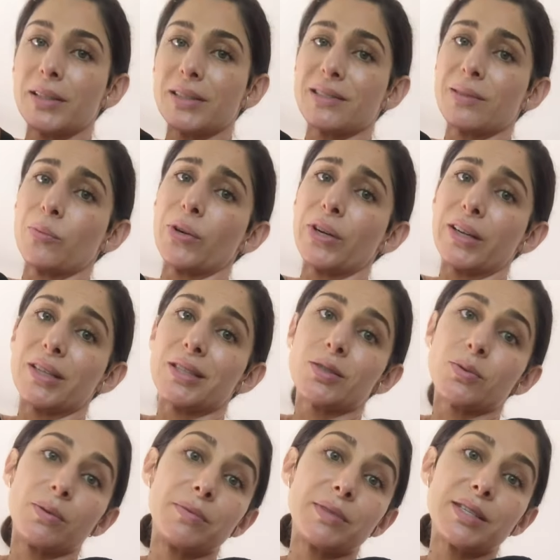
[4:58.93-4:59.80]
because I'm wearing a
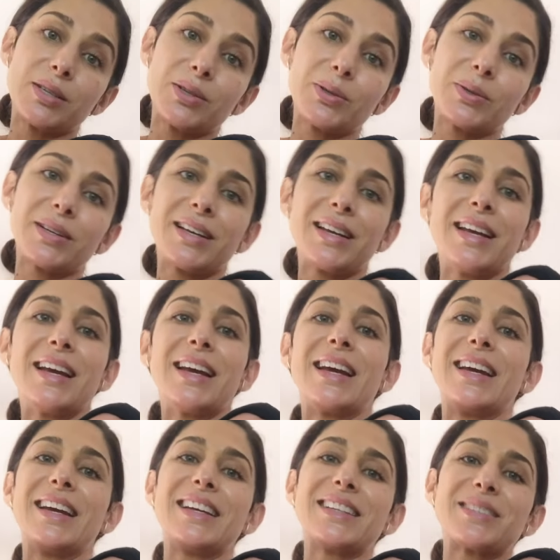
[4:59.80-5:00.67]
swimsuit
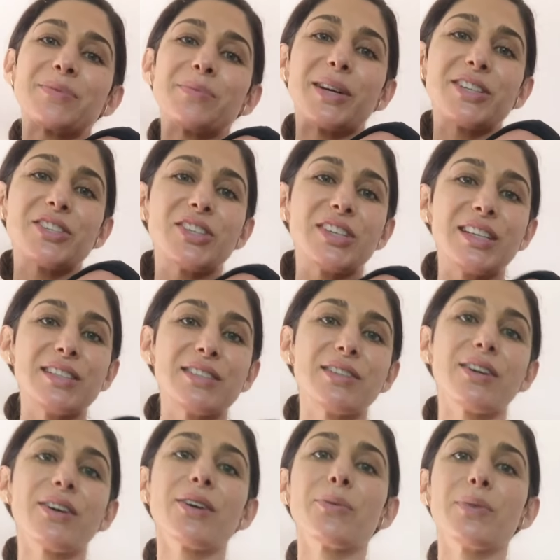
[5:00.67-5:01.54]
It's much
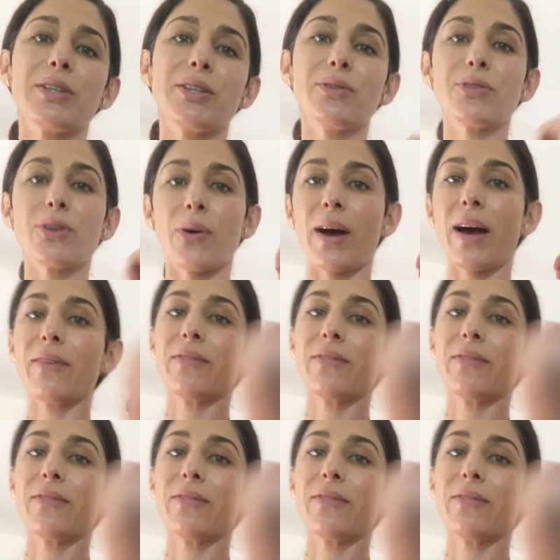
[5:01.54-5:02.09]
easier when you don't